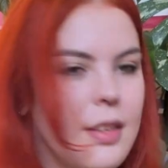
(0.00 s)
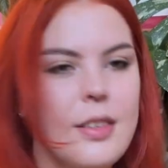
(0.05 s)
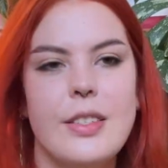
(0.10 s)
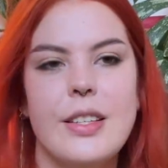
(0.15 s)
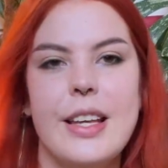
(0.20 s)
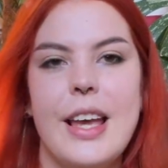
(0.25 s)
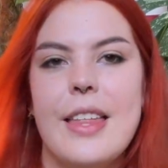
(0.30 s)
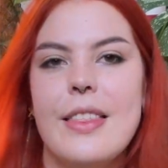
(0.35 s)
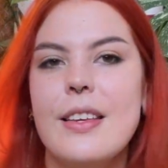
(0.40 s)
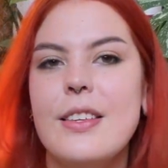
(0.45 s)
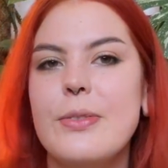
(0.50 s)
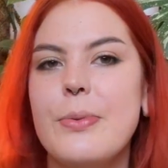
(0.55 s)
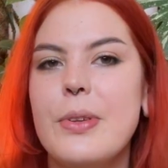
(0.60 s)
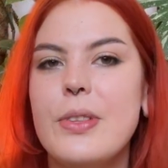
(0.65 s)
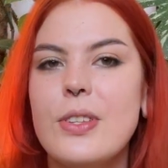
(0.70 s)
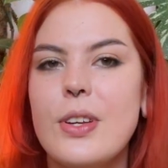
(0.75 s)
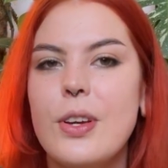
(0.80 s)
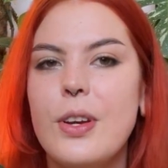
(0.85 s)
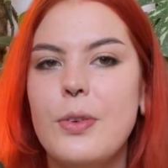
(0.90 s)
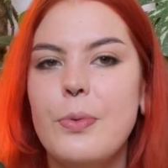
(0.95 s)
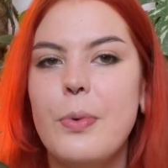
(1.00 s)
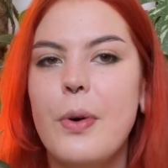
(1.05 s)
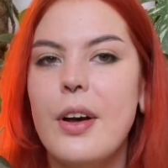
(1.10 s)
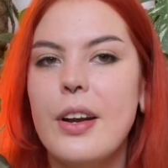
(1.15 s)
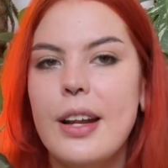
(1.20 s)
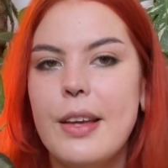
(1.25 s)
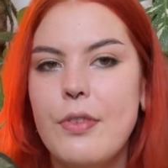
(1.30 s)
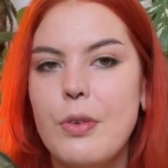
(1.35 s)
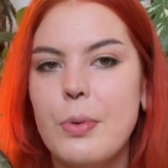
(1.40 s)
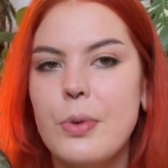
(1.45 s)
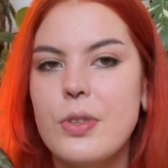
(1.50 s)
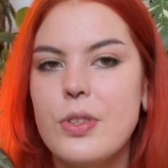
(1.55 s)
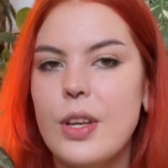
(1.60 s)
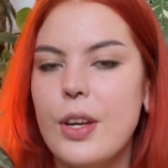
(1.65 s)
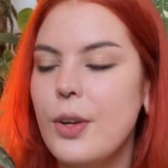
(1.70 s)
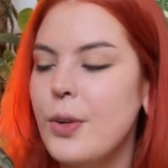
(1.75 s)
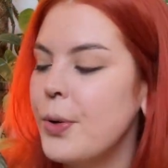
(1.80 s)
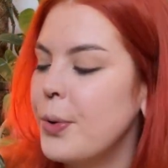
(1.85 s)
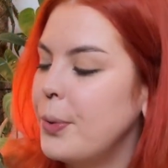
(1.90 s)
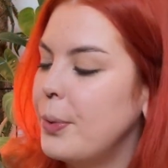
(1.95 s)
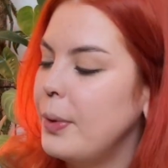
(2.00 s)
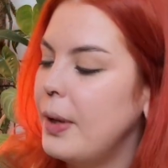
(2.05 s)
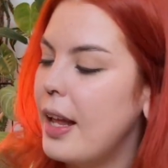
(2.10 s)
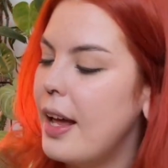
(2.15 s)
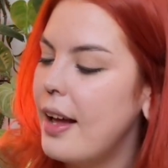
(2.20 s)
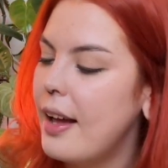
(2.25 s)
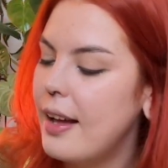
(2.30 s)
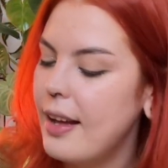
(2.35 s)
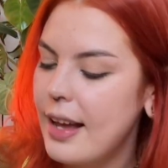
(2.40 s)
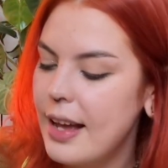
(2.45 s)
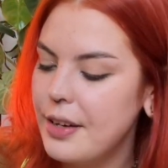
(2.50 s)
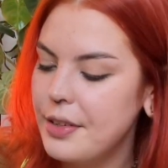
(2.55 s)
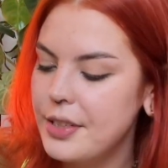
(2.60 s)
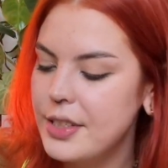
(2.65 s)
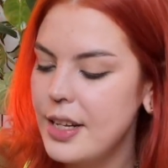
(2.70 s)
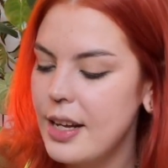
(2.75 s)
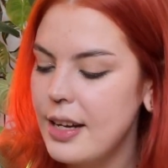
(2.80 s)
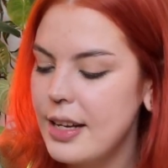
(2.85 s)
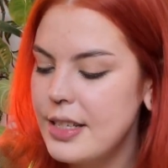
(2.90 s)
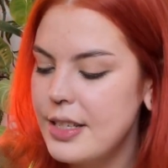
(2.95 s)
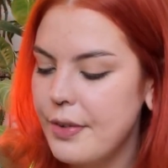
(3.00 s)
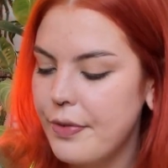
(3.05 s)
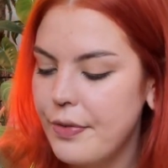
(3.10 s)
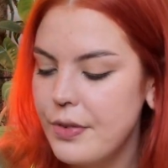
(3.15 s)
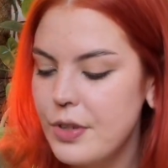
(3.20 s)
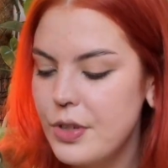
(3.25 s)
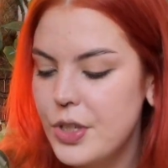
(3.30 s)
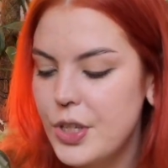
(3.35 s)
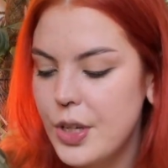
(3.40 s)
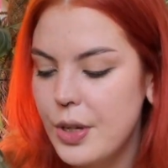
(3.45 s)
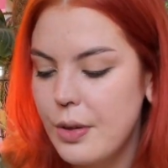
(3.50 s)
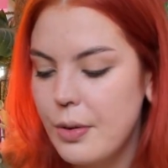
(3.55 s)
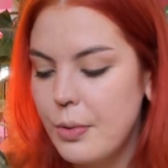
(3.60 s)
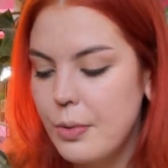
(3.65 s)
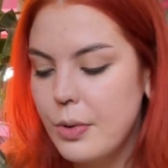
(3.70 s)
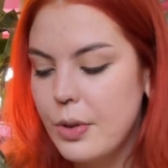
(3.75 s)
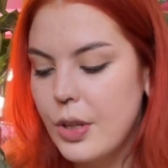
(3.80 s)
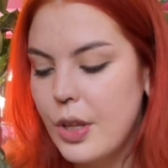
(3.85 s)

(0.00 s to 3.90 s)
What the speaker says: So yeah, this one's a good one if you want something cooler and slightly different to